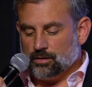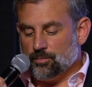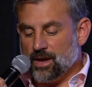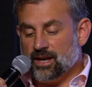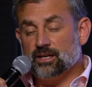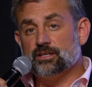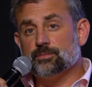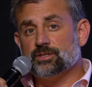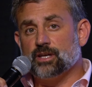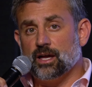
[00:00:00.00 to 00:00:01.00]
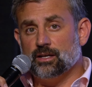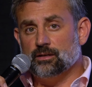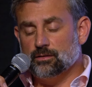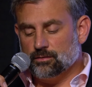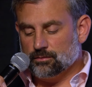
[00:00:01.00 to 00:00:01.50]
The panic has
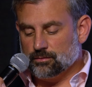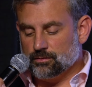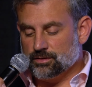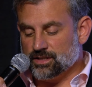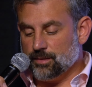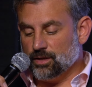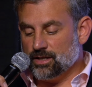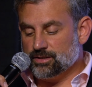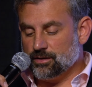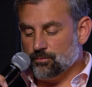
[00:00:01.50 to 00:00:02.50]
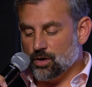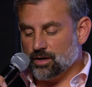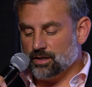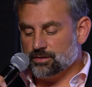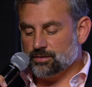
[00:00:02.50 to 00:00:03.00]
subsided, stabilizing
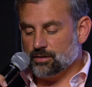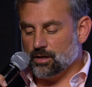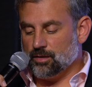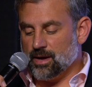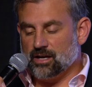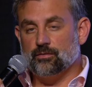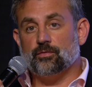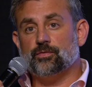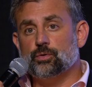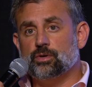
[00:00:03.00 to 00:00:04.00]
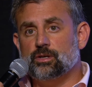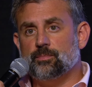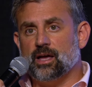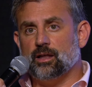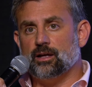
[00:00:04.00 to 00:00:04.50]
markets on the back of a few key
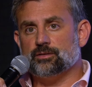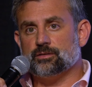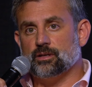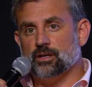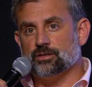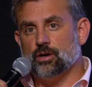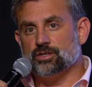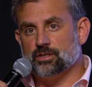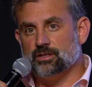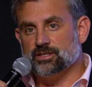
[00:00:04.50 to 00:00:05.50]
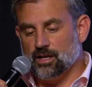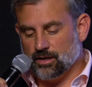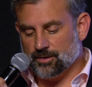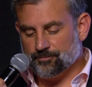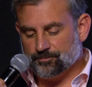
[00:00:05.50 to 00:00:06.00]
bailouts and exhaustion in selling.